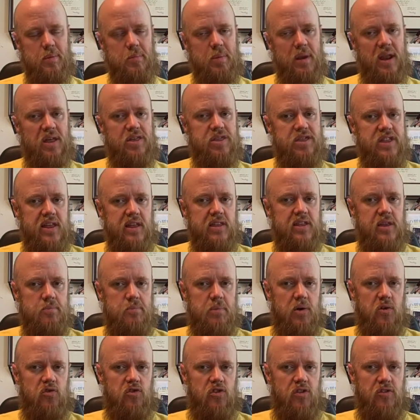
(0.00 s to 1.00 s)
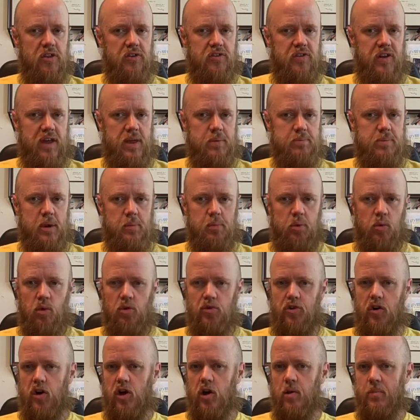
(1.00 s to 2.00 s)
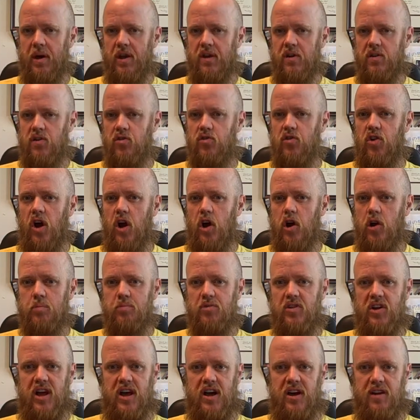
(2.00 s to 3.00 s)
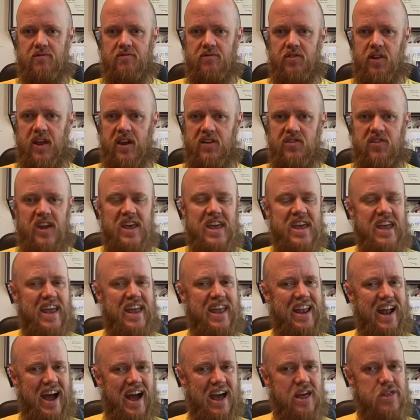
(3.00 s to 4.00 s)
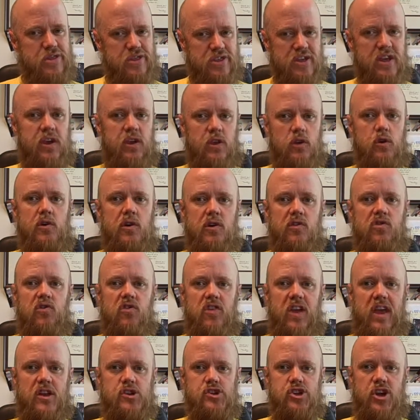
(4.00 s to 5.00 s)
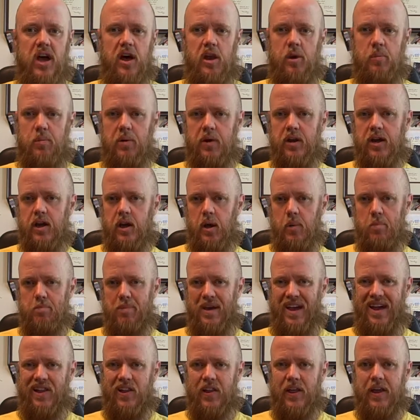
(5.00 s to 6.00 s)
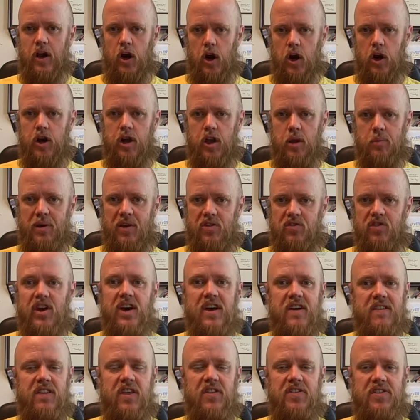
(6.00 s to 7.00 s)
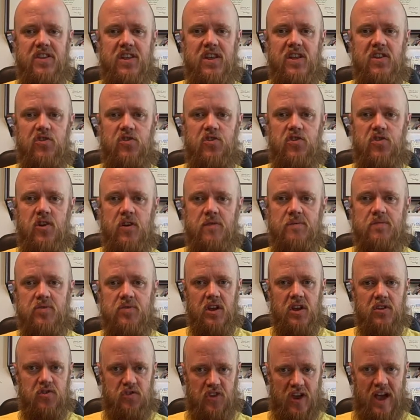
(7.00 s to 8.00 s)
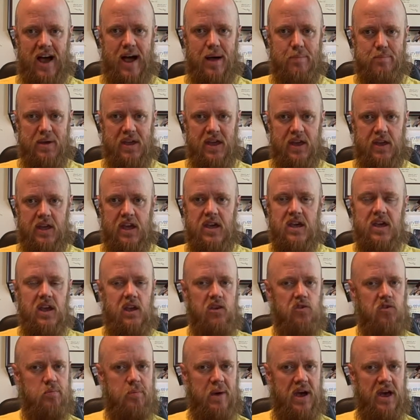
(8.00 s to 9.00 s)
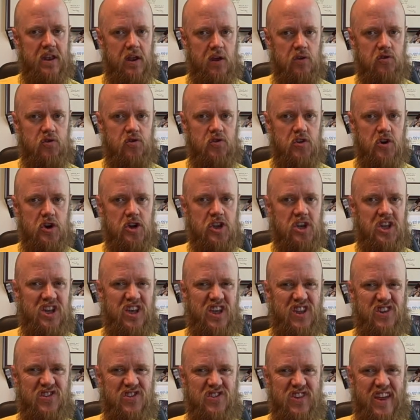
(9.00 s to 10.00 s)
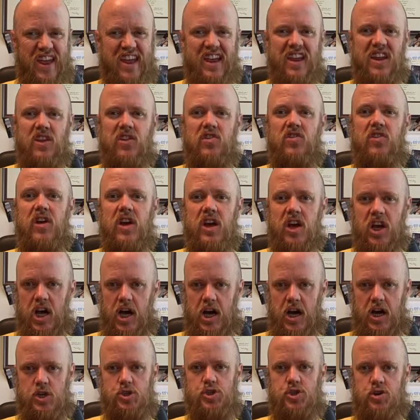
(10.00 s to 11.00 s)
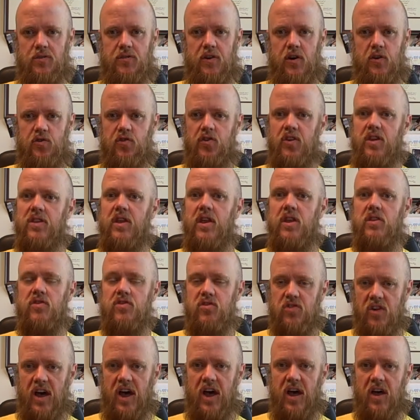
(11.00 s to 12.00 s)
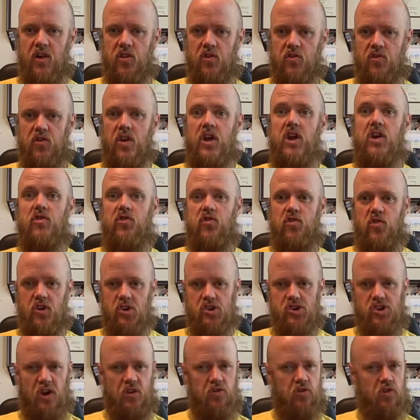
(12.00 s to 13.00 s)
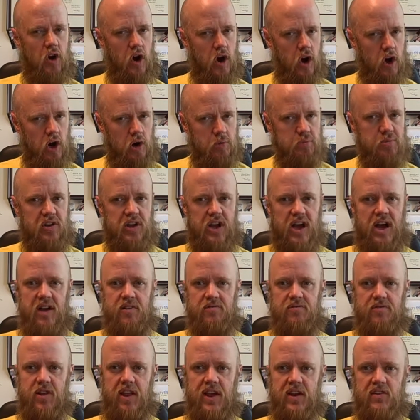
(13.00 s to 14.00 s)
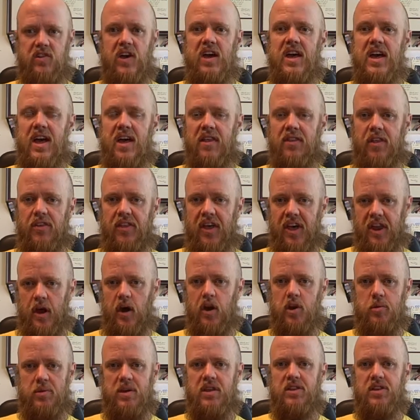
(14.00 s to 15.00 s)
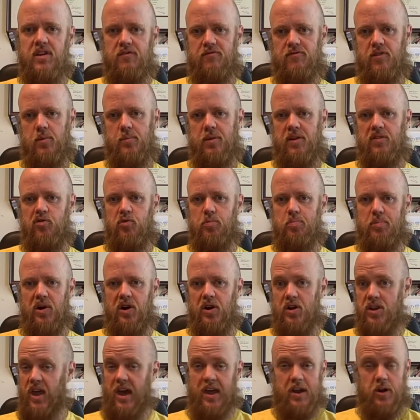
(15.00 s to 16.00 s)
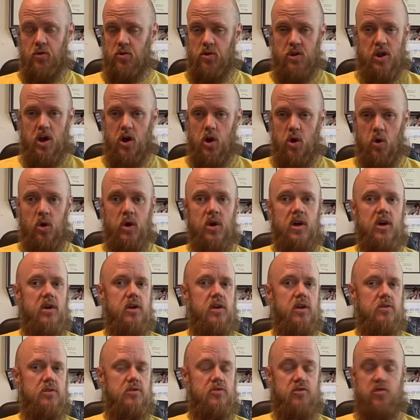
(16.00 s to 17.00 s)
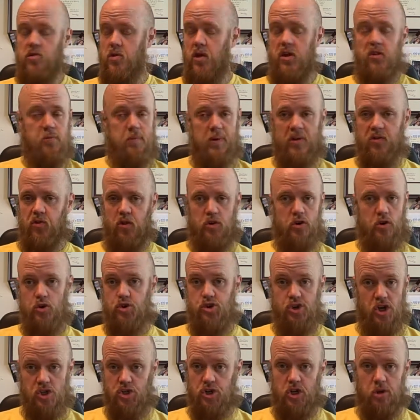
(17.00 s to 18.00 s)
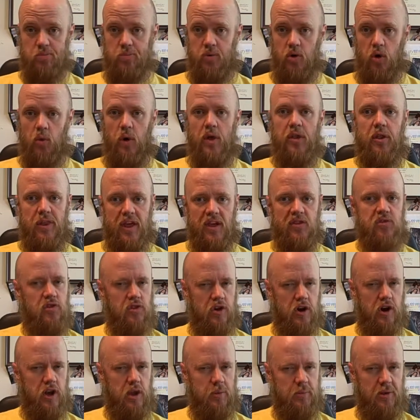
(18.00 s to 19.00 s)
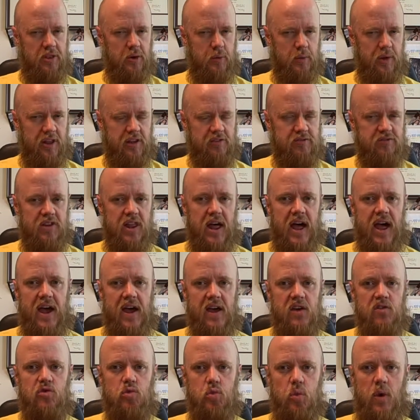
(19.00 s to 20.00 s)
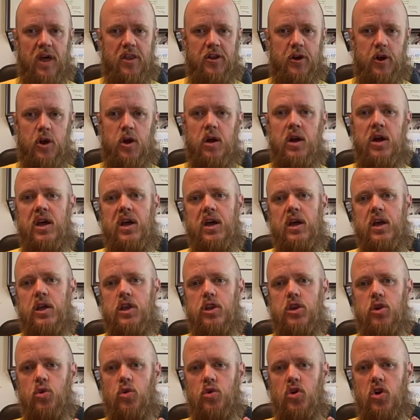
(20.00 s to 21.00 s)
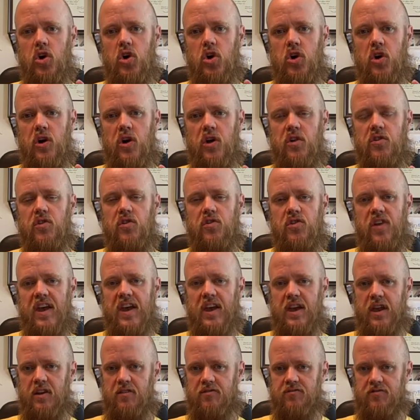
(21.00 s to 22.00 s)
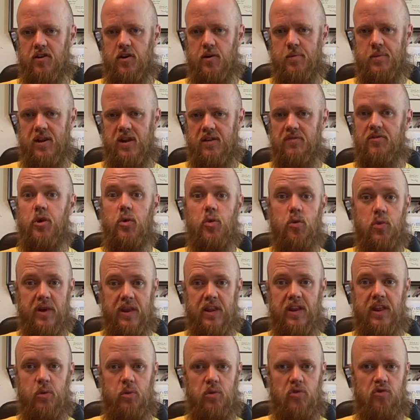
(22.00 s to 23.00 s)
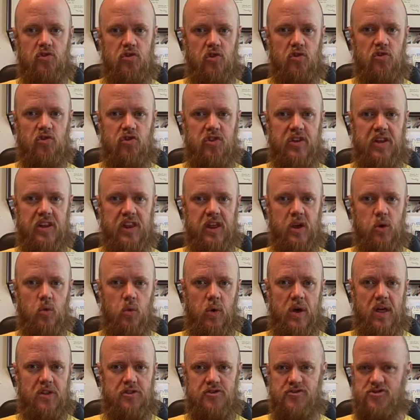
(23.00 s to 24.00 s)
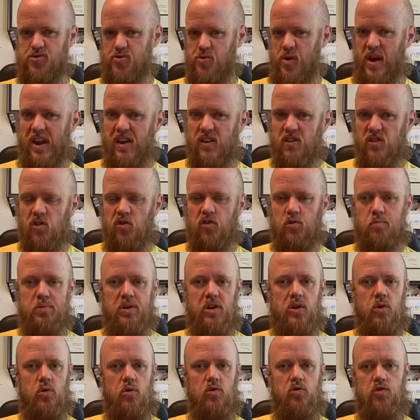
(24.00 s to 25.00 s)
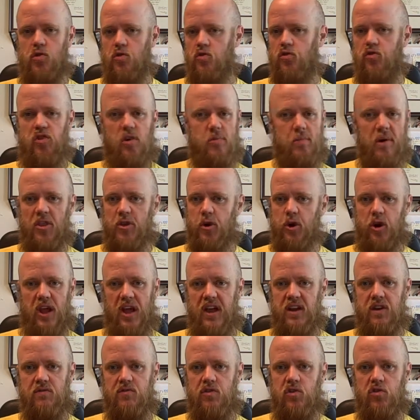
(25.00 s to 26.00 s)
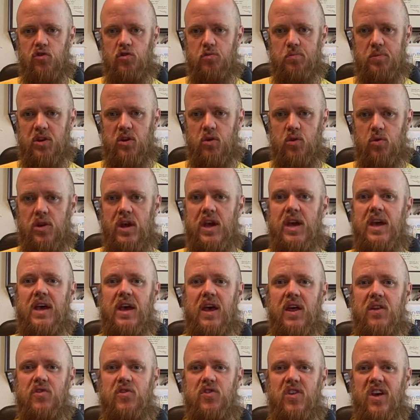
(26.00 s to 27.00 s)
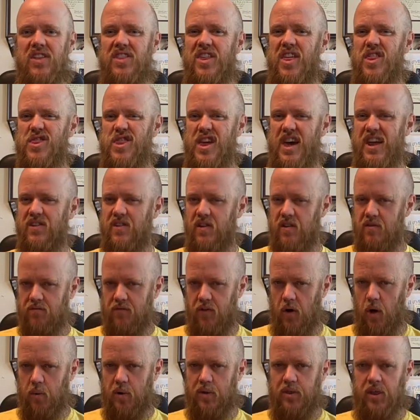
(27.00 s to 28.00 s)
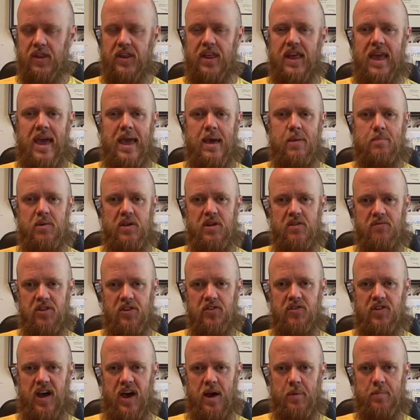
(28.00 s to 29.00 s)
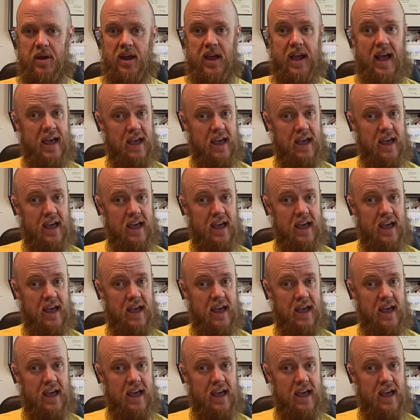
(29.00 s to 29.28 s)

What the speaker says: But I think that most of the time people will talk about it as armed conflict, and I think you could sketch out a pretty compelling argument that this topic is about a certain contained controversy that does suggest armed conflict, and that ought to be the affirmative's burden. I don't know. It depends on your judging pool whether that's an argument that really flies, whether you could take an affirmative that really was just dealing with trade disputes or some other kind of dispute and say that that didn't fall within the ambit of the topic.